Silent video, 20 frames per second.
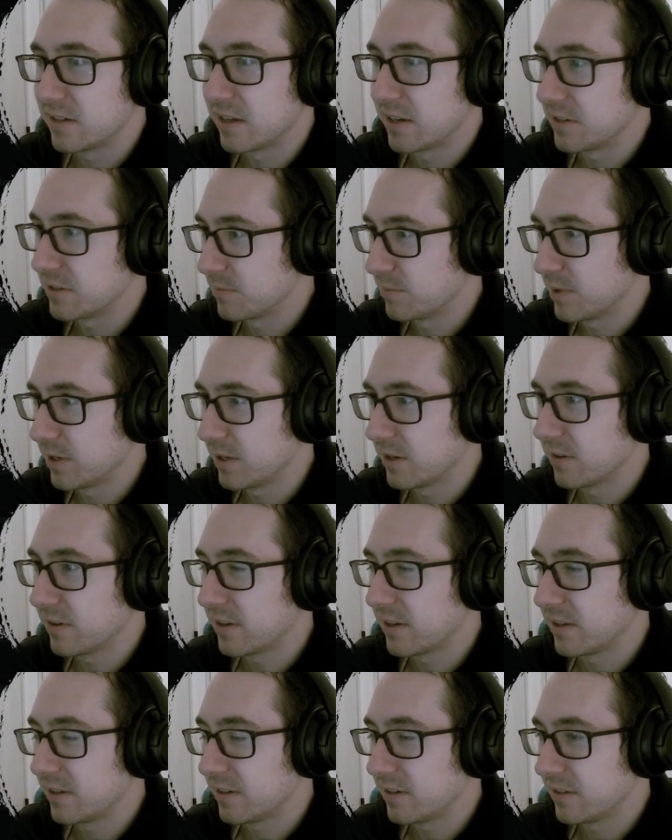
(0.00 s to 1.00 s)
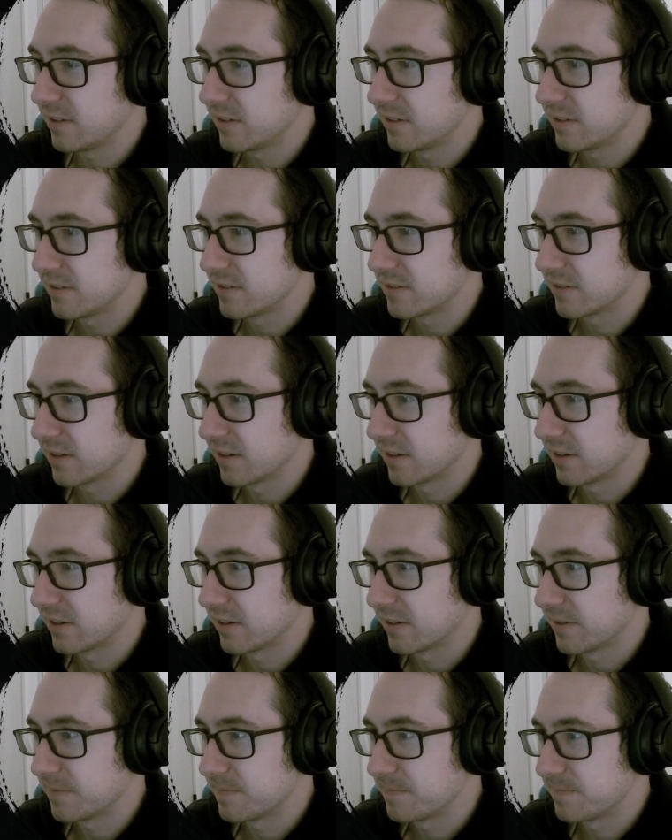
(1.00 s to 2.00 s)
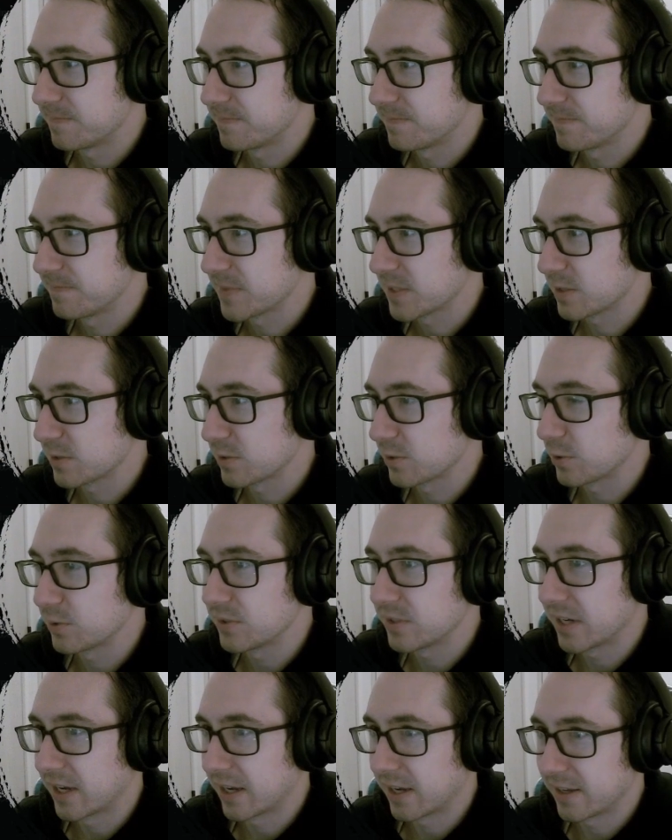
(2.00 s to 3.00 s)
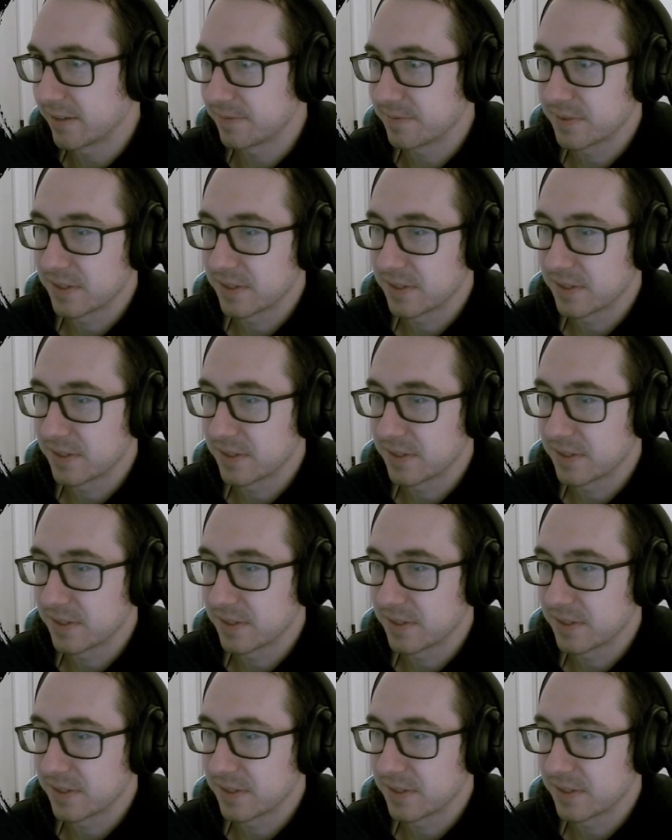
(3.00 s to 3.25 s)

Demir, it is Sultai,